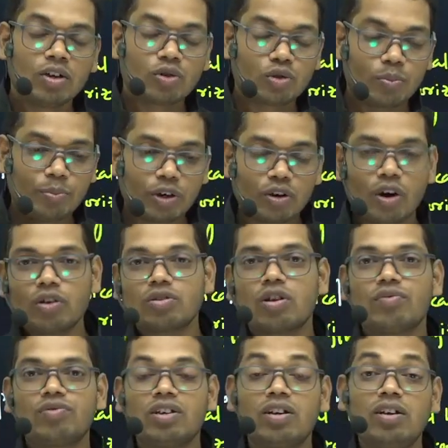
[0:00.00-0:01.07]
So because
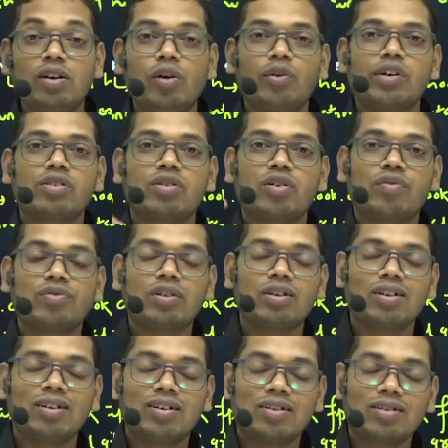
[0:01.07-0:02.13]
of the elongation of
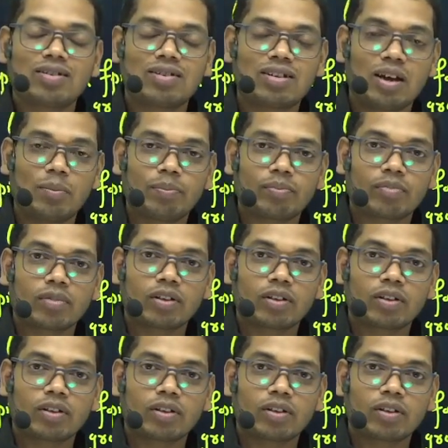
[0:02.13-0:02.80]
the stem,